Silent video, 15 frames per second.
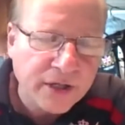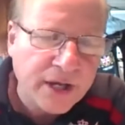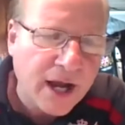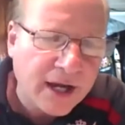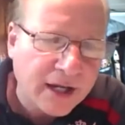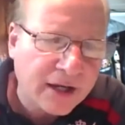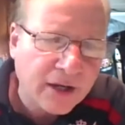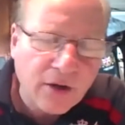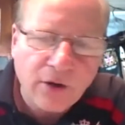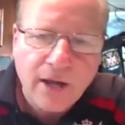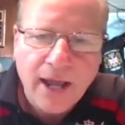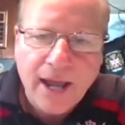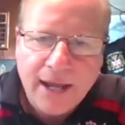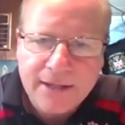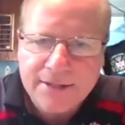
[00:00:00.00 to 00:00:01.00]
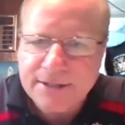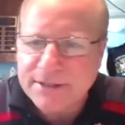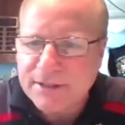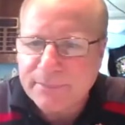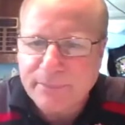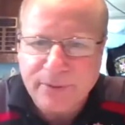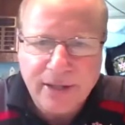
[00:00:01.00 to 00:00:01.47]
You're not going to go to
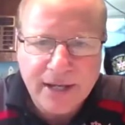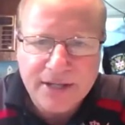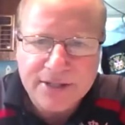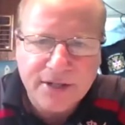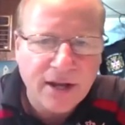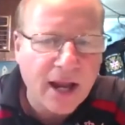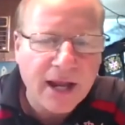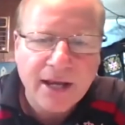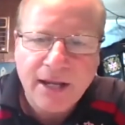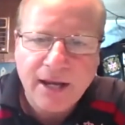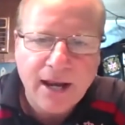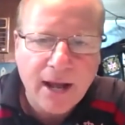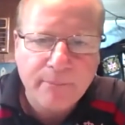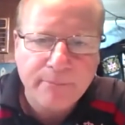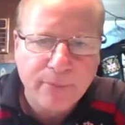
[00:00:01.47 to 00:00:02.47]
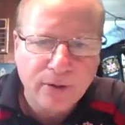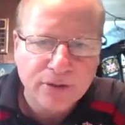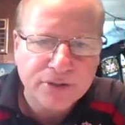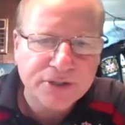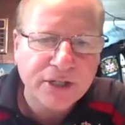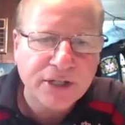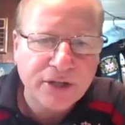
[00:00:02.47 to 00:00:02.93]
Ace's the Place or any of that
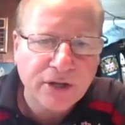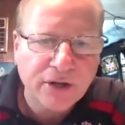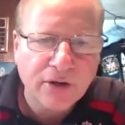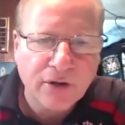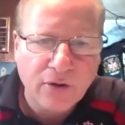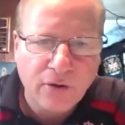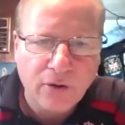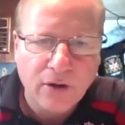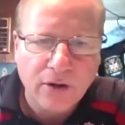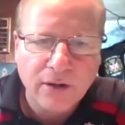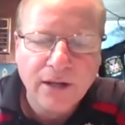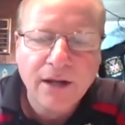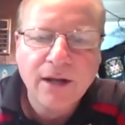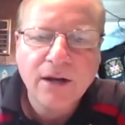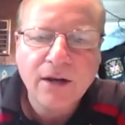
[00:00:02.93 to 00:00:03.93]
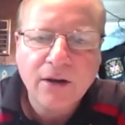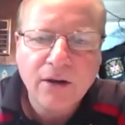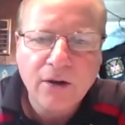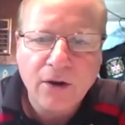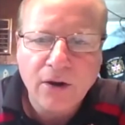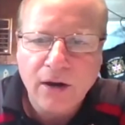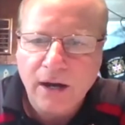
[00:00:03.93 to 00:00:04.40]
bullshit. You're going to call
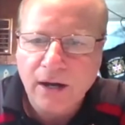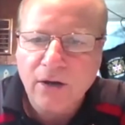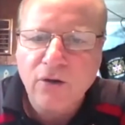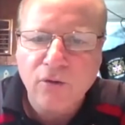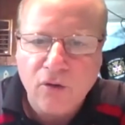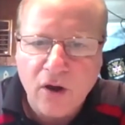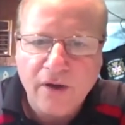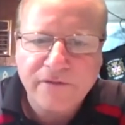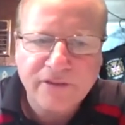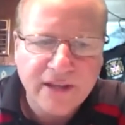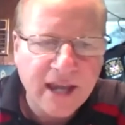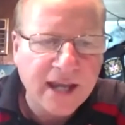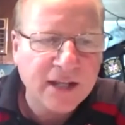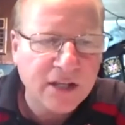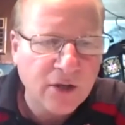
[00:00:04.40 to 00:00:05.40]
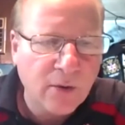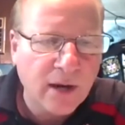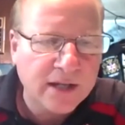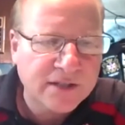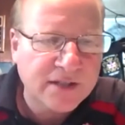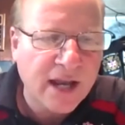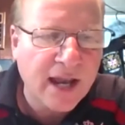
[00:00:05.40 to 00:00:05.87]
Croftgate
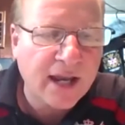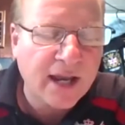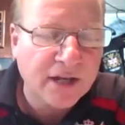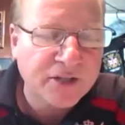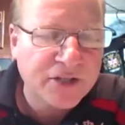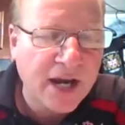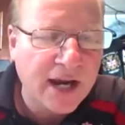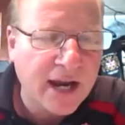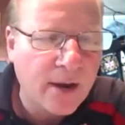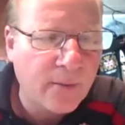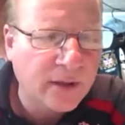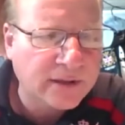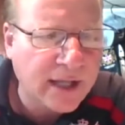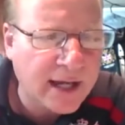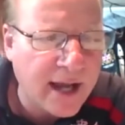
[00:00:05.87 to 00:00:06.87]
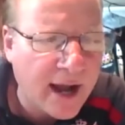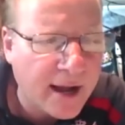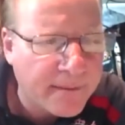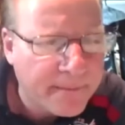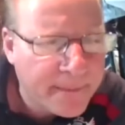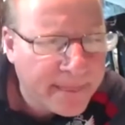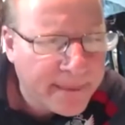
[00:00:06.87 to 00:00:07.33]
USA and check out what they got.